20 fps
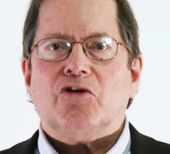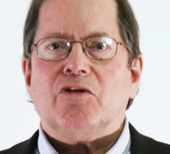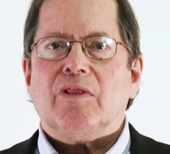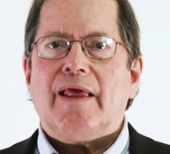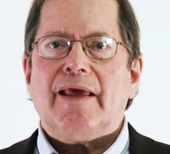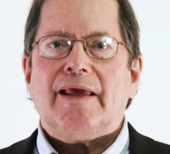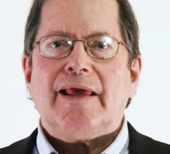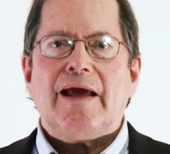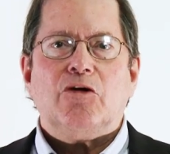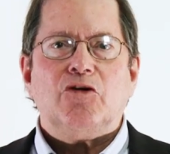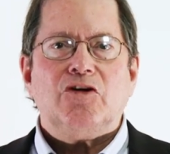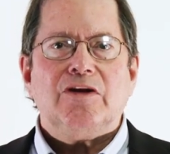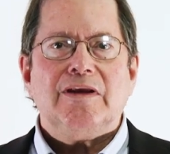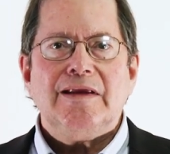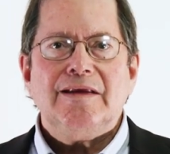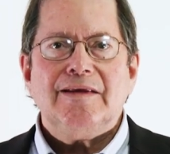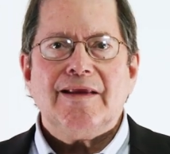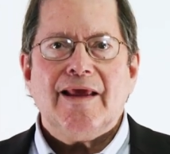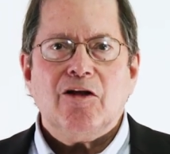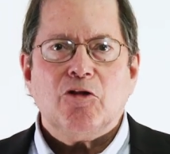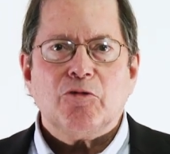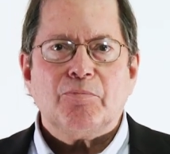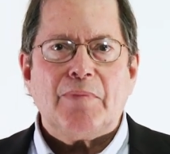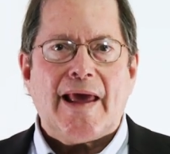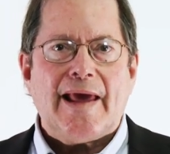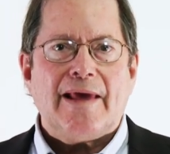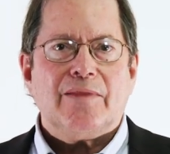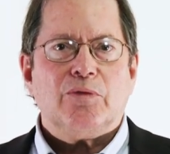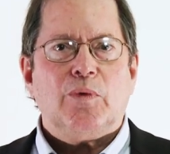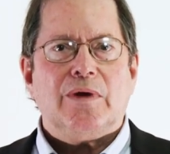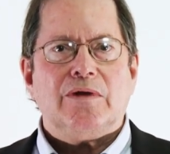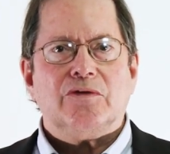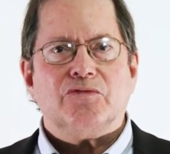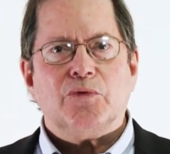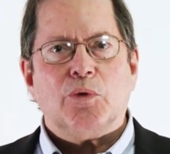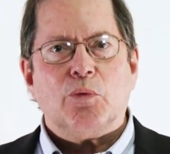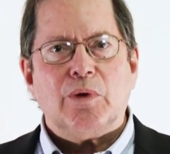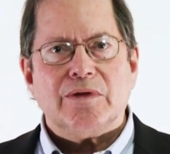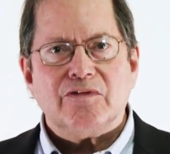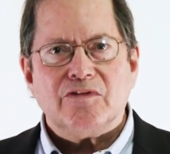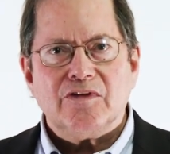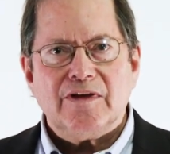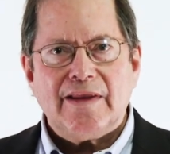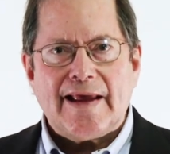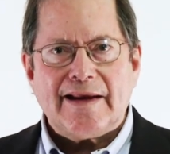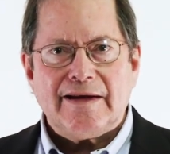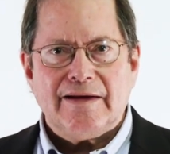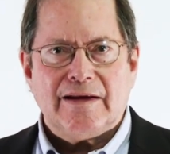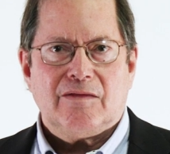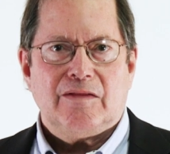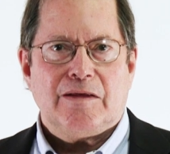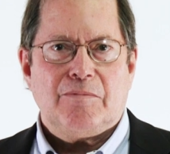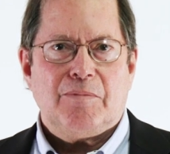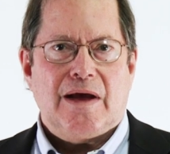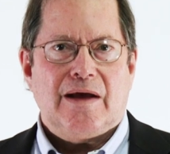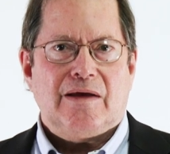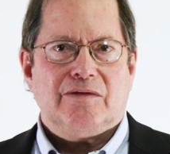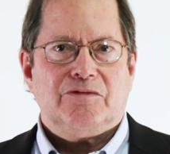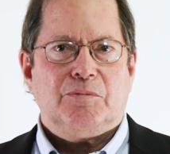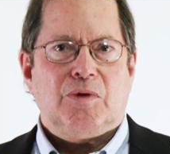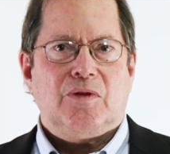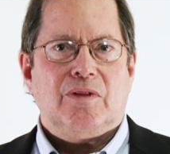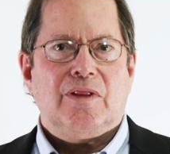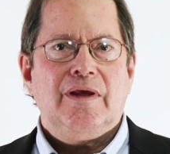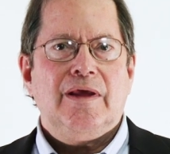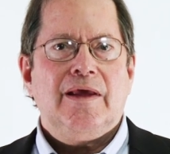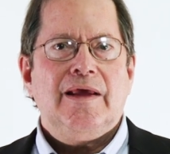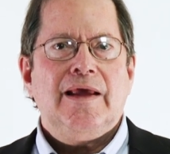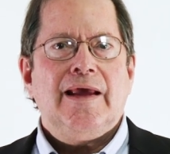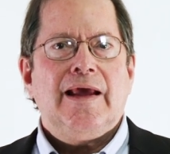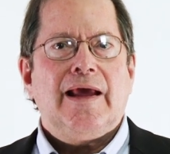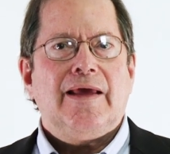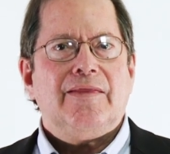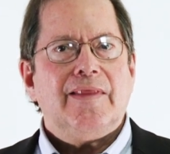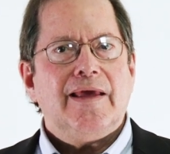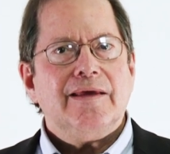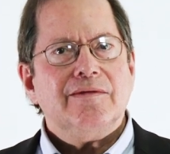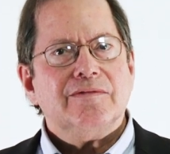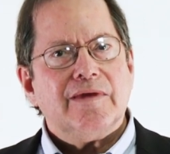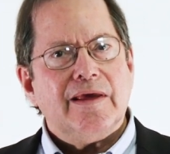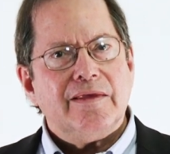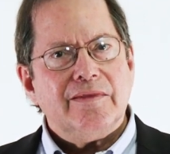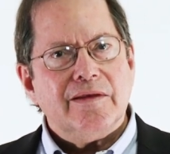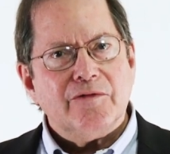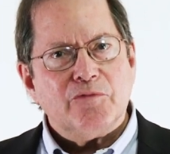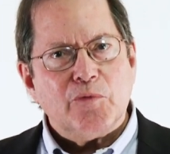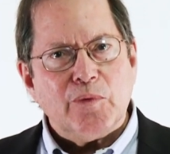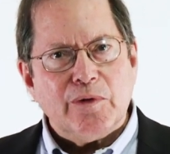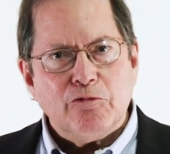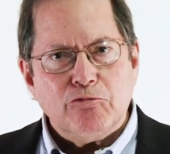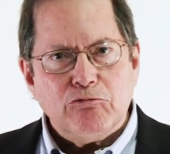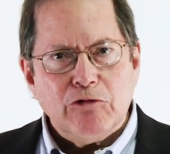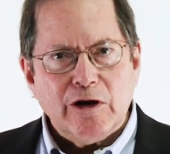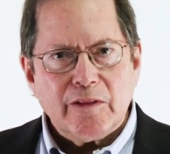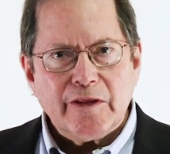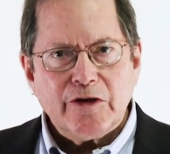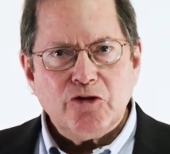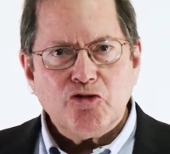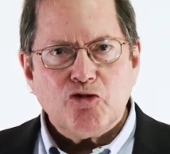are laying out detailed pathways for what's technically possible. And they say that if we really